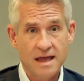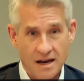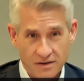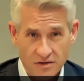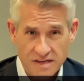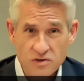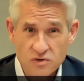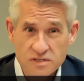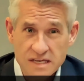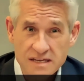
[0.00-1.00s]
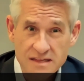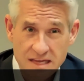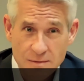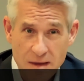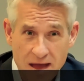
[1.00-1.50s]
And the interesting
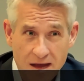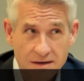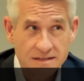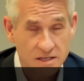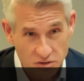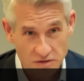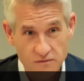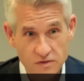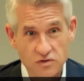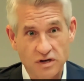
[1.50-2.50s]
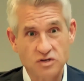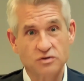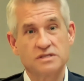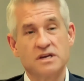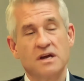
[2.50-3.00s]
thing about digital infrastructure
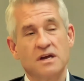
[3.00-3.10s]
is